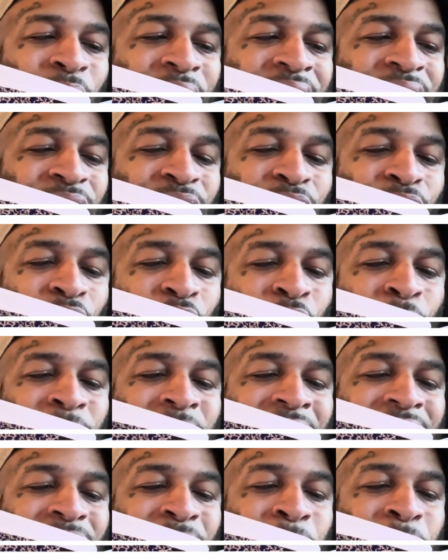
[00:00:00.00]
he confirmed
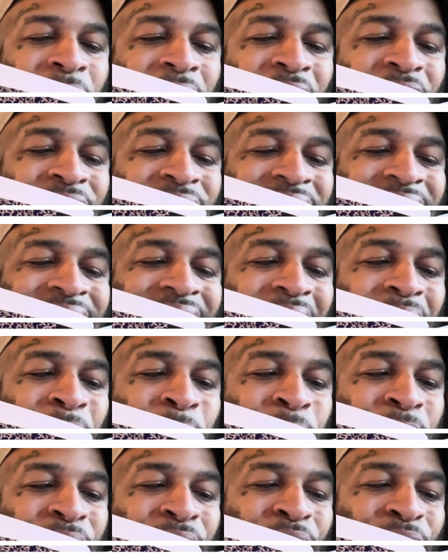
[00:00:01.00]
that the barriers that
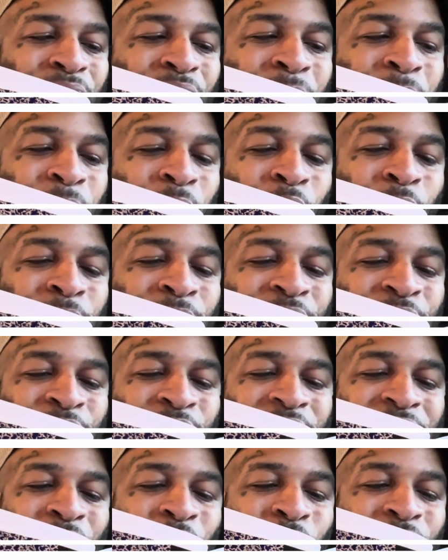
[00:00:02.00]
appeared on Bourbon
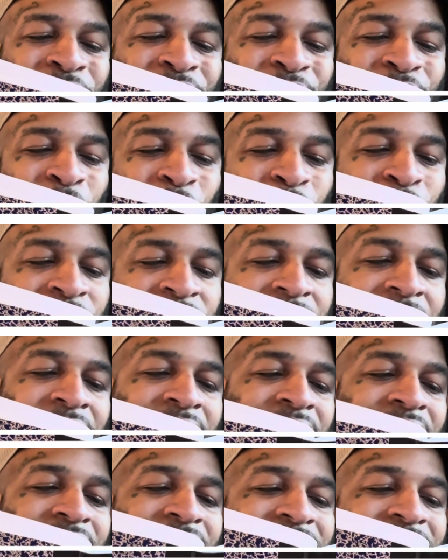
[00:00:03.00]
Street on Thursday